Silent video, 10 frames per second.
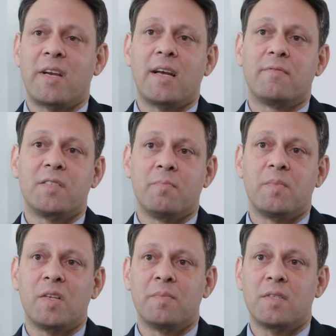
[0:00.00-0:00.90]
might have
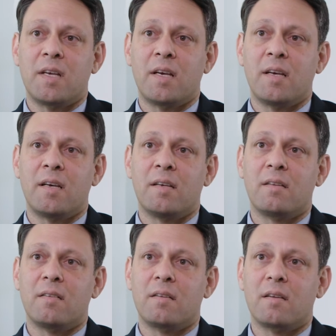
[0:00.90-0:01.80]
symptoms that
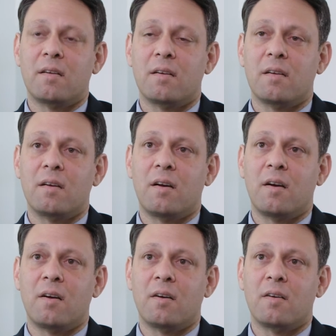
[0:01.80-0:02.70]

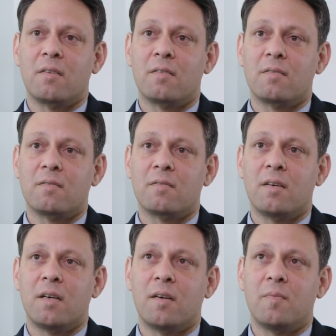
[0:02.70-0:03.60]
are
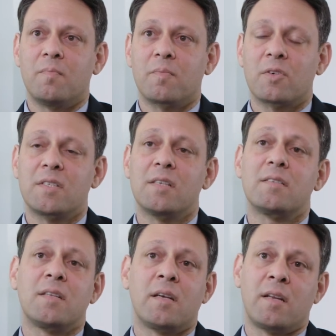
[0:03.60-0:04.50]
um,
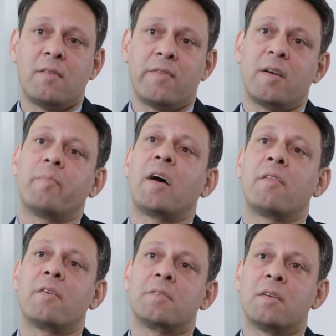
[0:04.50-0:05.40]
persistent and very
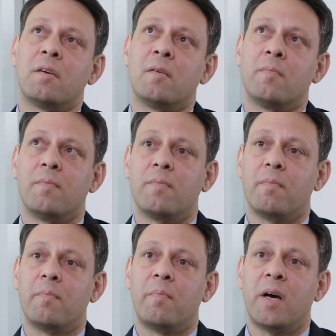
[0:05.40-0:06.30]
bothersome,
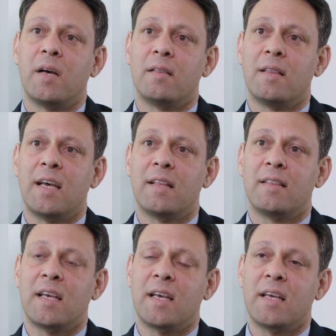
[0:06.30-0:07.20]
but that
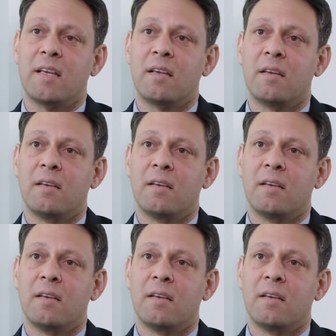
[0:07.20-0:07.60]
they